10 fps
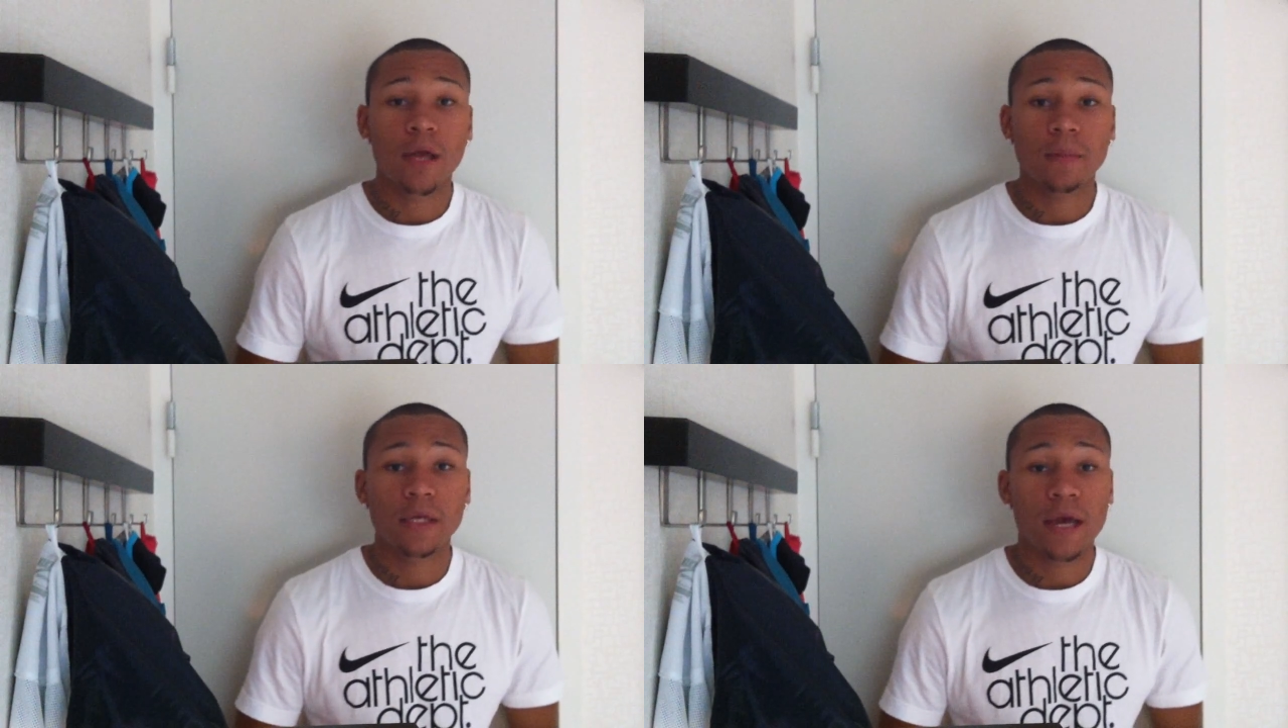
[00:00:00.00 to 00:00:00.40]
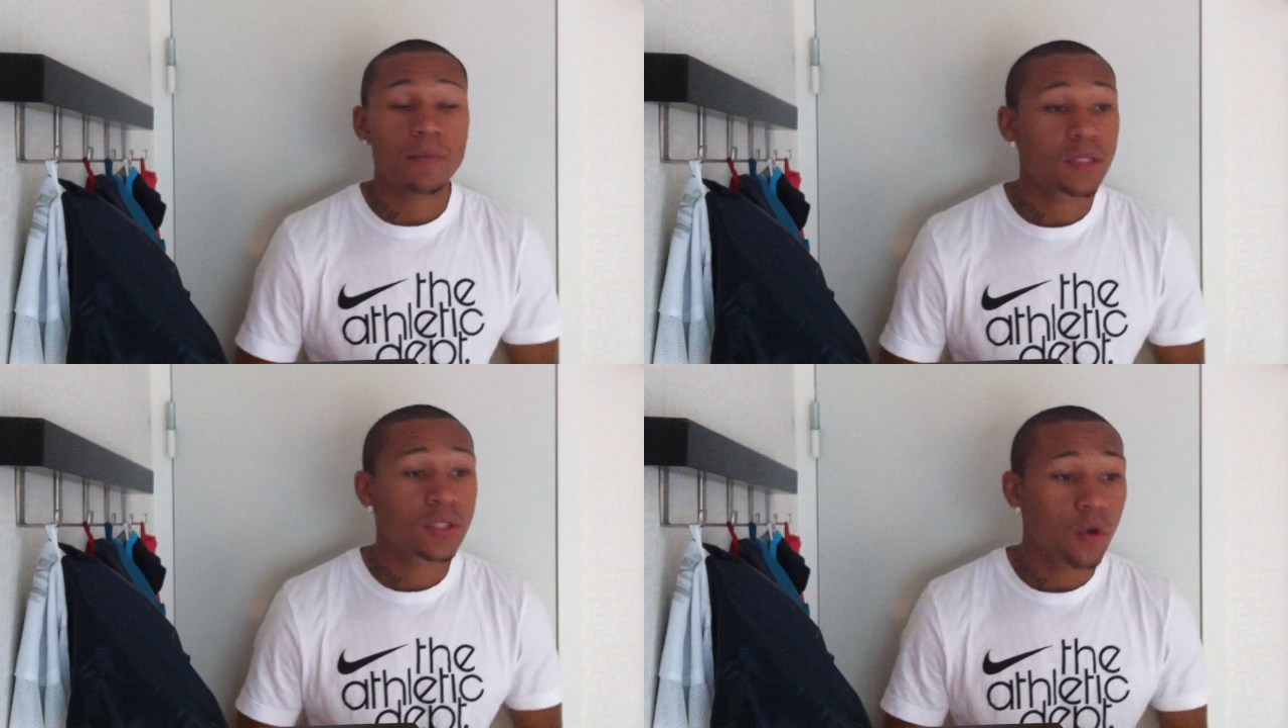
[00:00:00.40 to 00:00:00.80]
I mean,
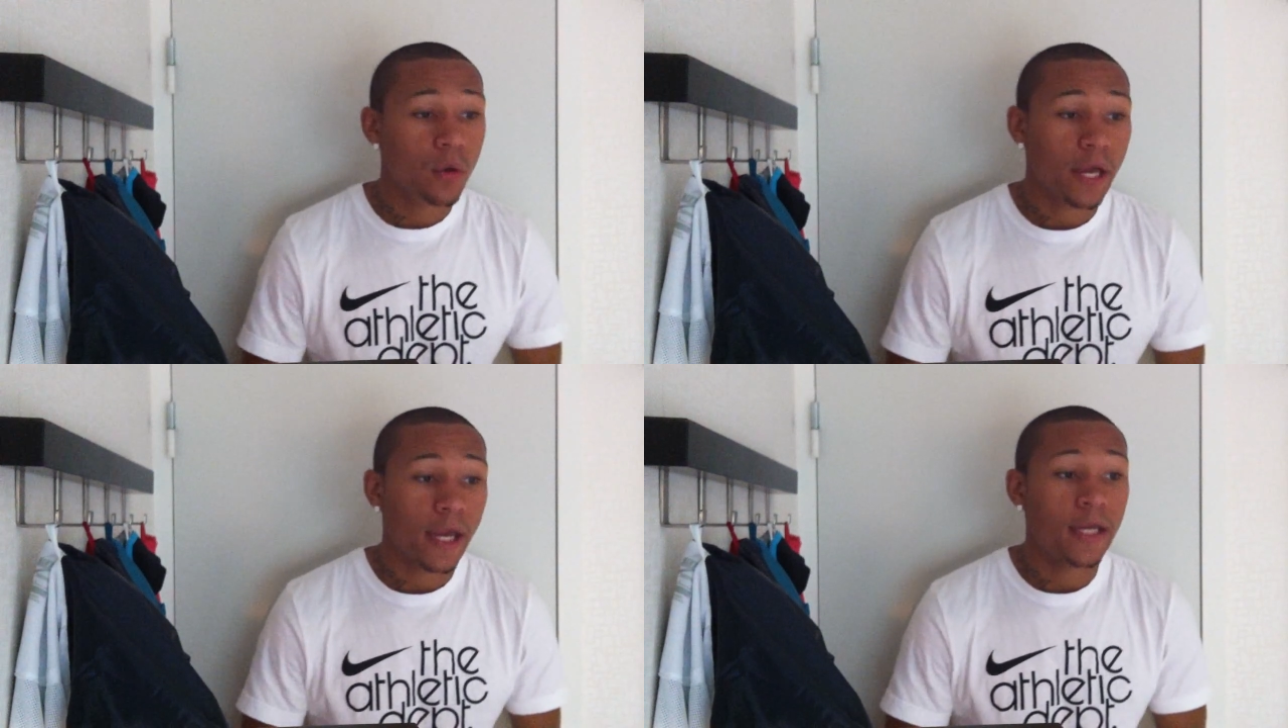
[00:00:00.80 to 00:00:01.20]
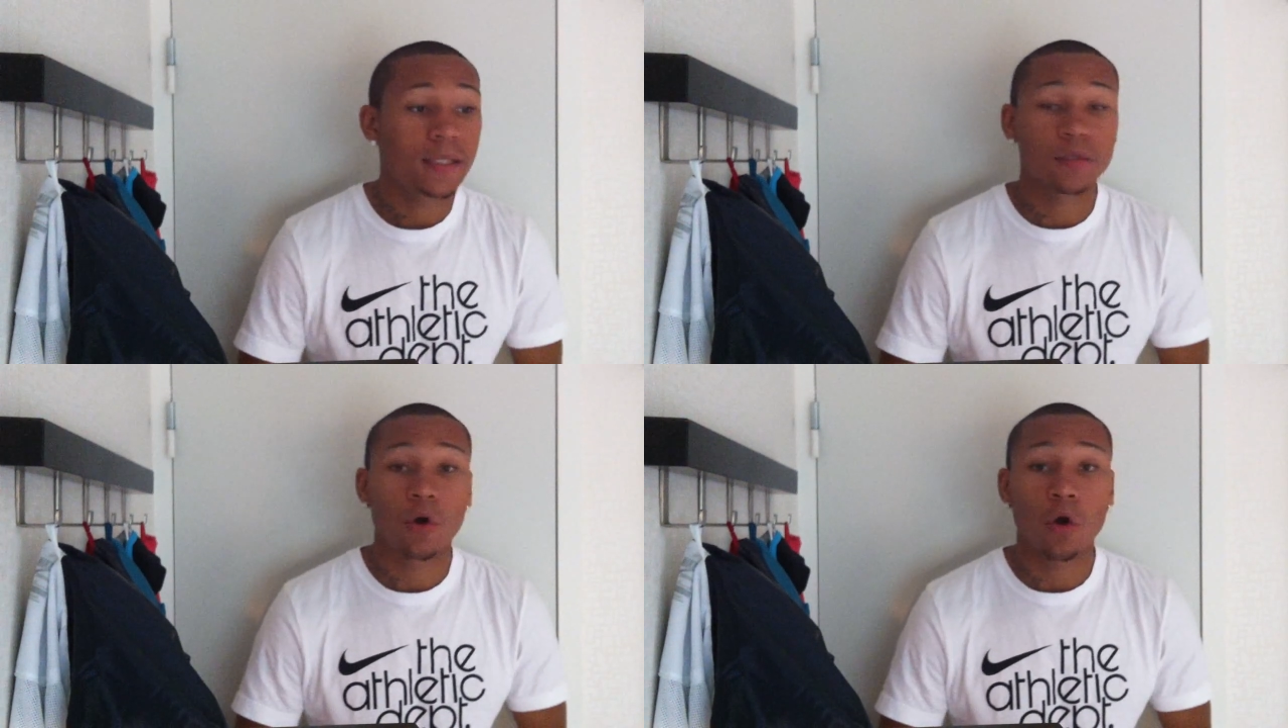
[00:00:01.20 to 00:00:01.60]
I've been scoring
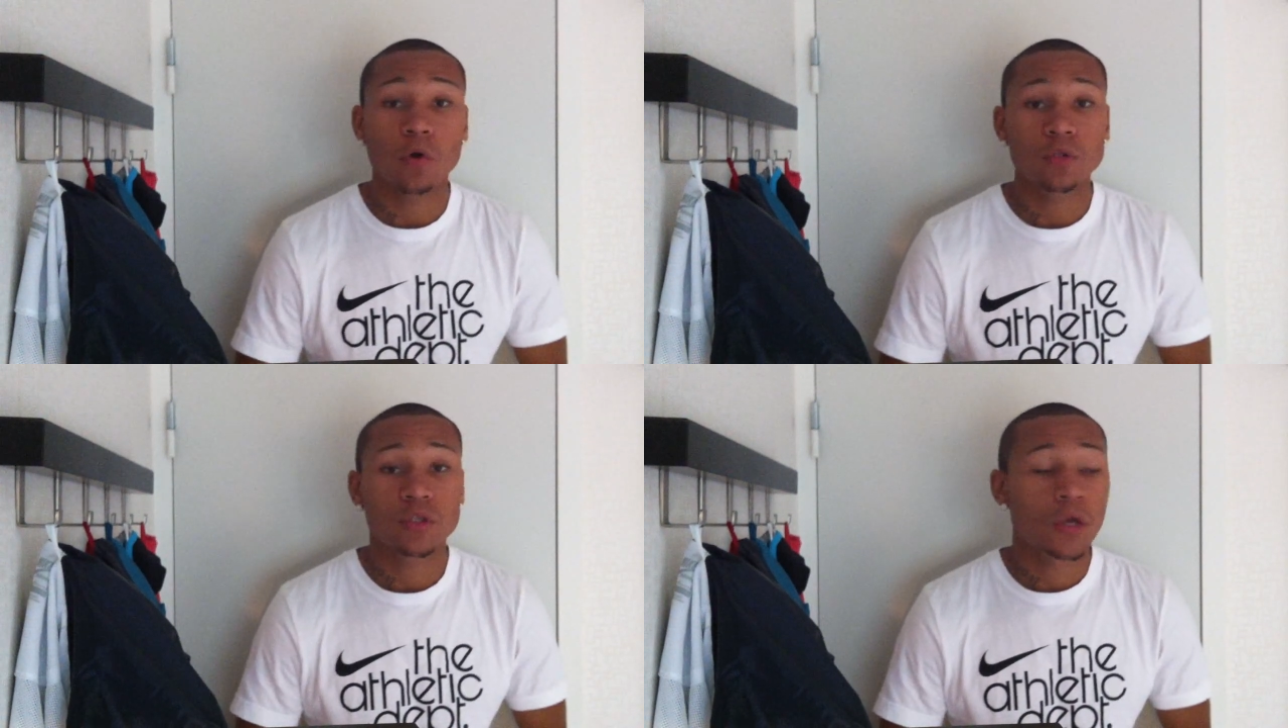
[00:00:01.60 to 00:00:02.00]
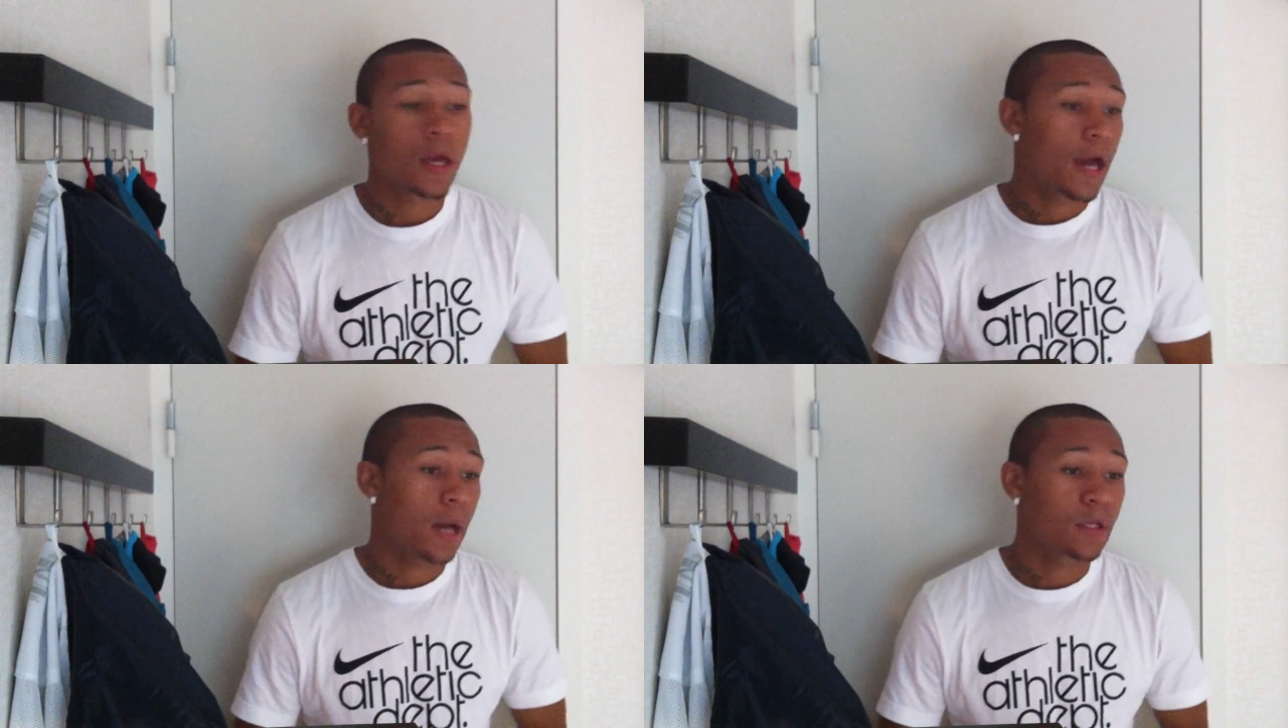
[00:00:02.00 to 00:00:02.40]
eight goals.
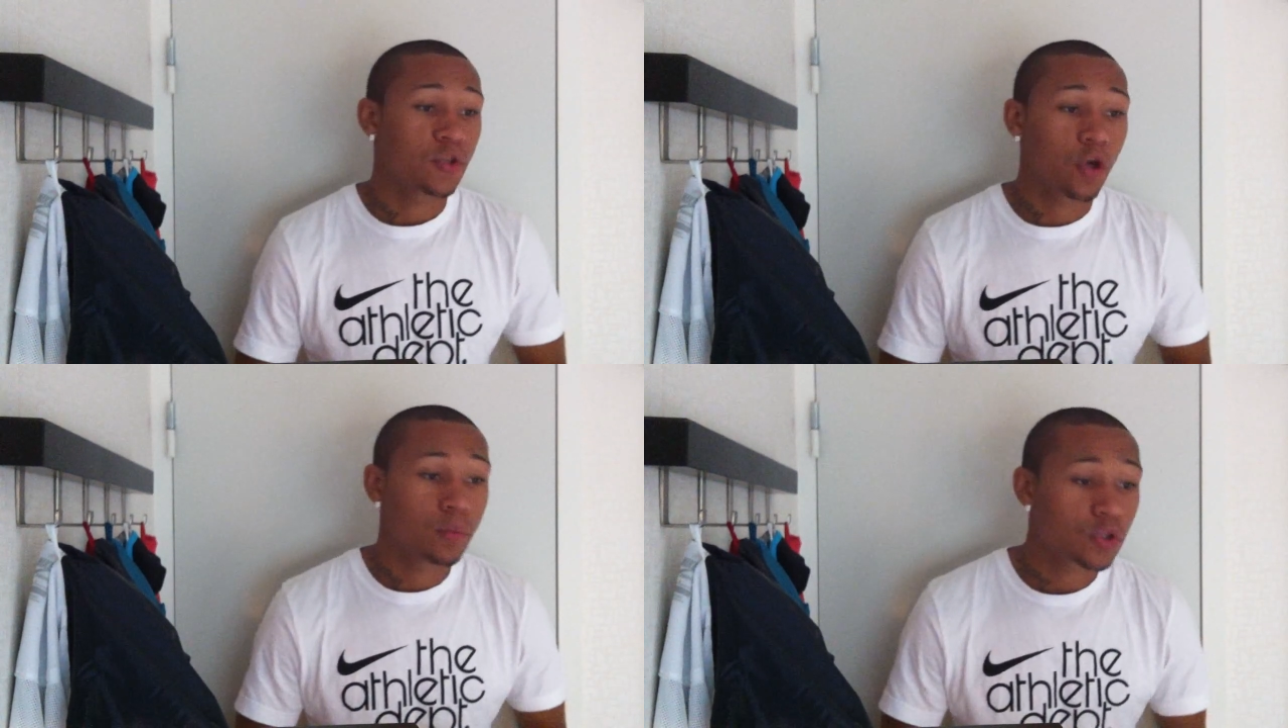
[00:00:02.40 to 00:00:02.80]
I'm the top